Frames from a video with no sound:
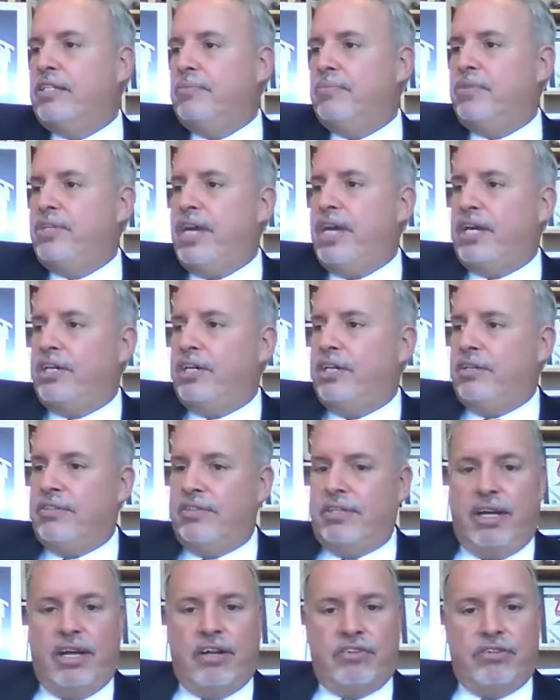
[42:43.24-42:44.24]

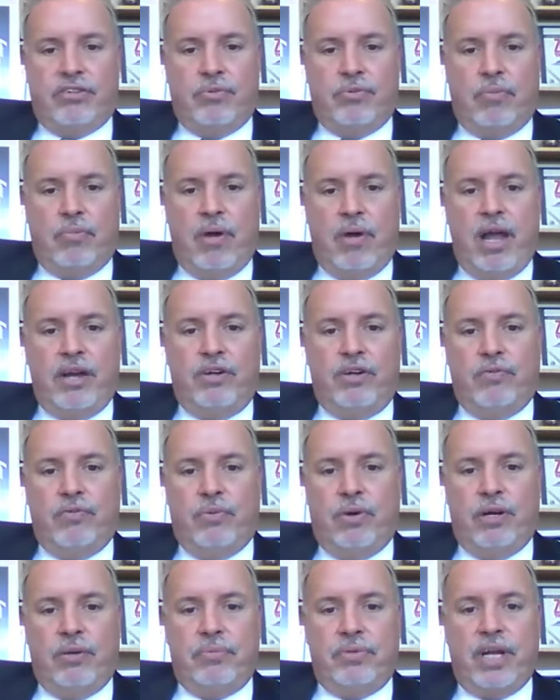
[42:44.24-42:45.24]
objections there to remind you
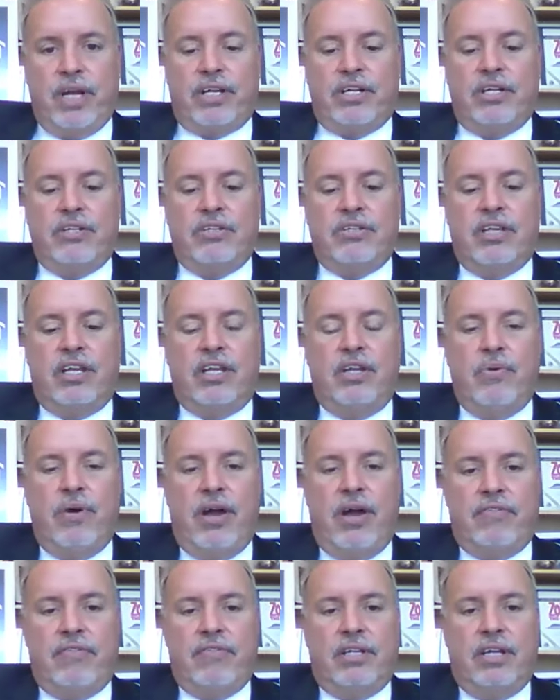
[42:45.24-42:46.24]
what objections that you
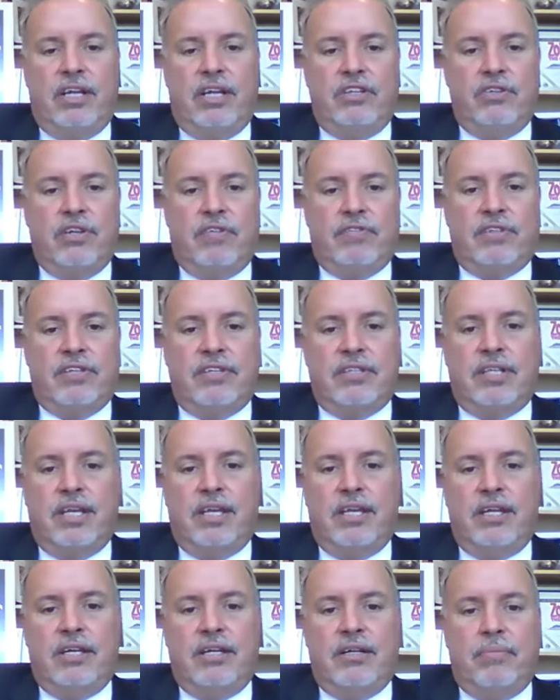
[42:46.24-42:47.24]
have in case you have to
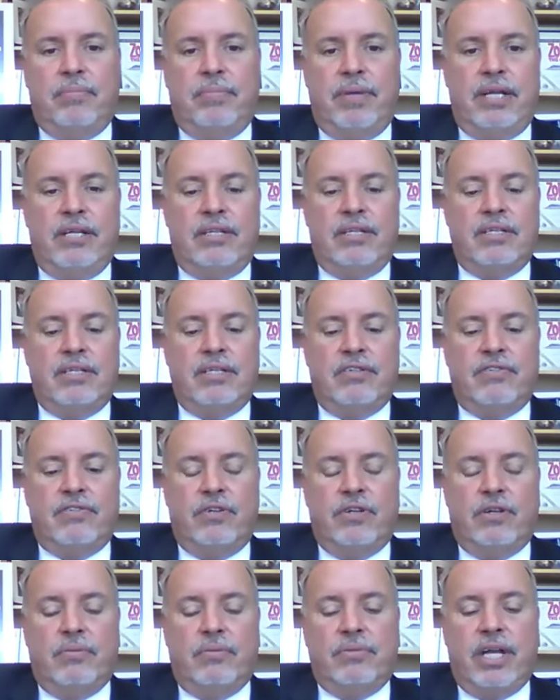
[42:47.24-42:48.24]
state a basis
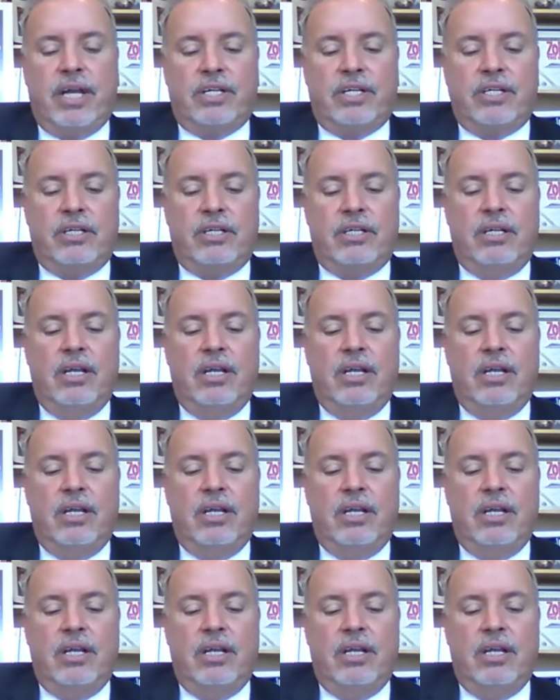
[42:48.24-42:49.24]
for your objection,
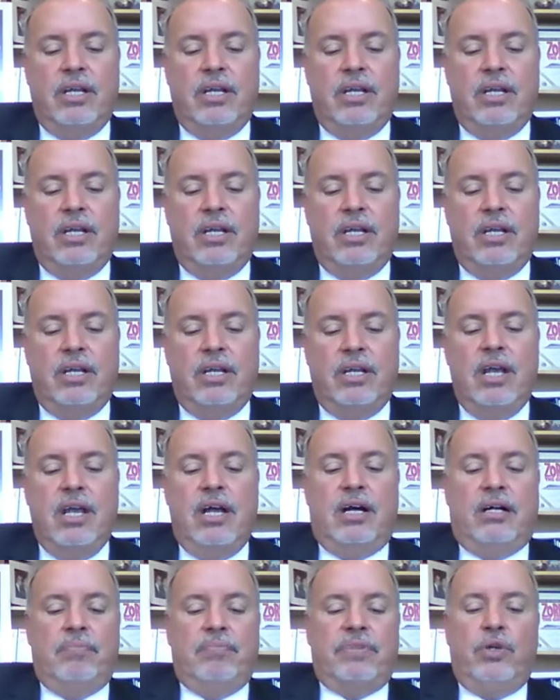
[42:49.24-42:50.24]
that you
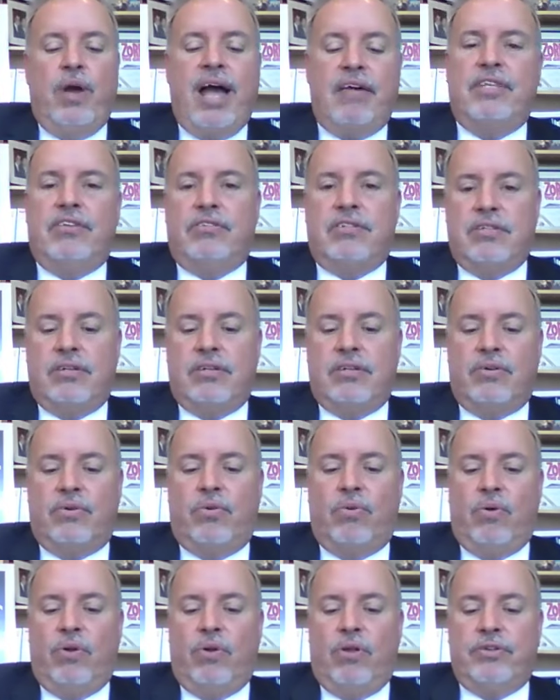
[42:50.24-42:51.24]
have this
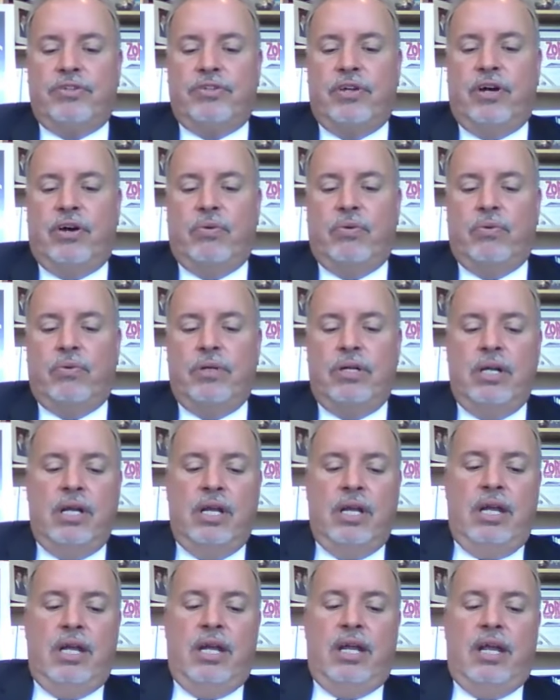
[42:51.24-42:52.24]
also.
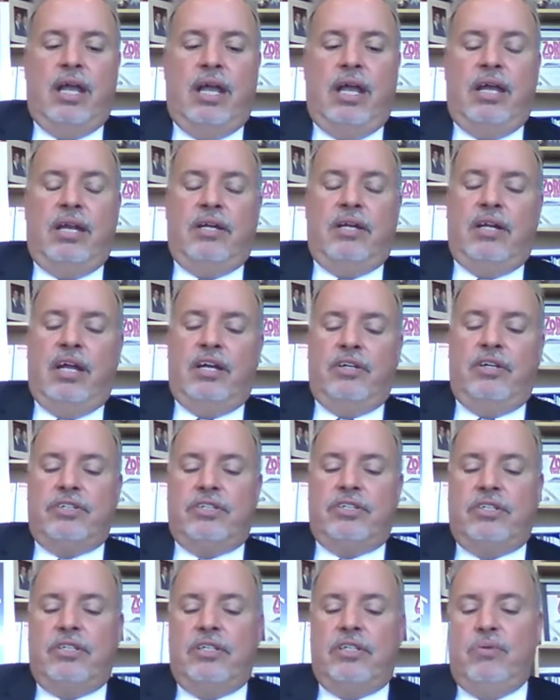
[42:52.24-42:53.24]
And you'll
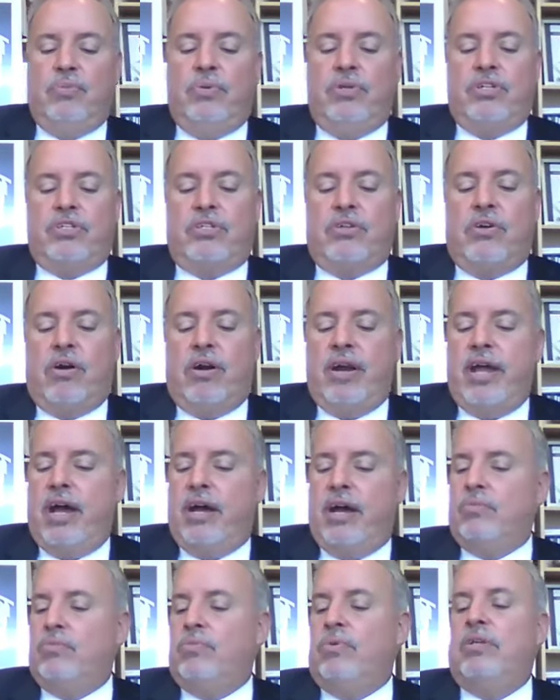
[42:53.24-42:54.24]
see we start
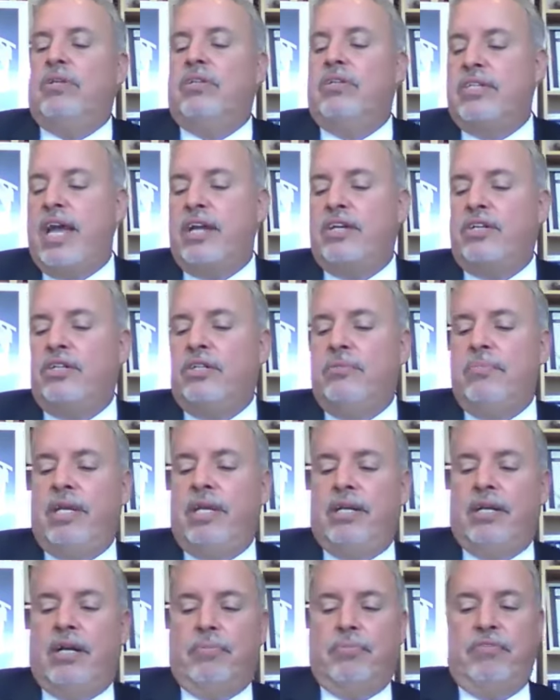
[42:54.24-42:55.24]
out, well, it's actually
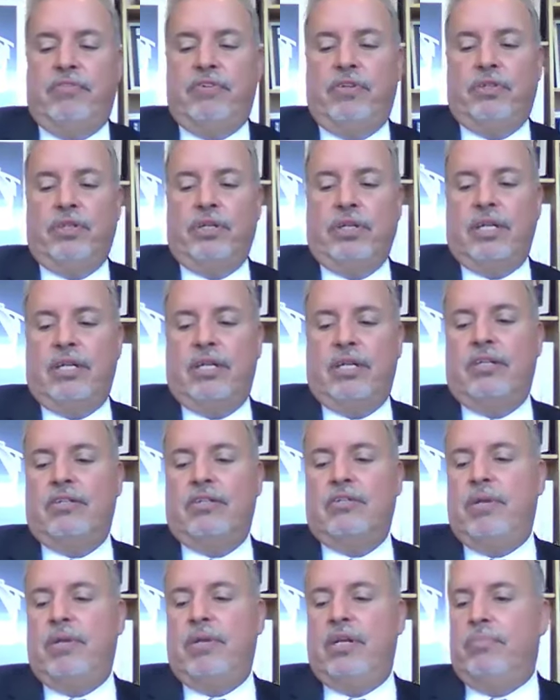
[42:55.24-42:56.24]
made up, if you look at it,
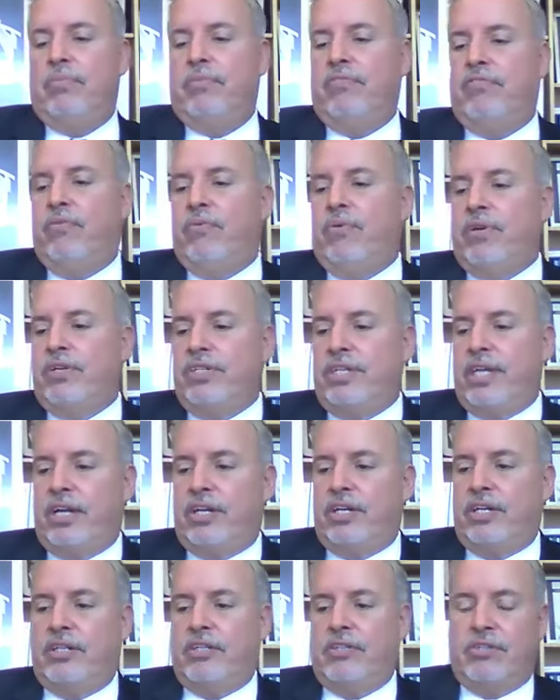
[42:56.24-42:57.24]
it's made up of 4
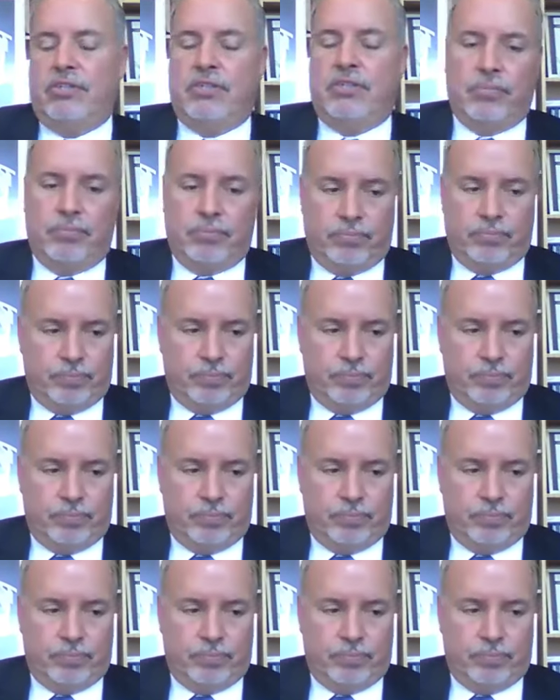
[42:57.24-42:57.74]
sections.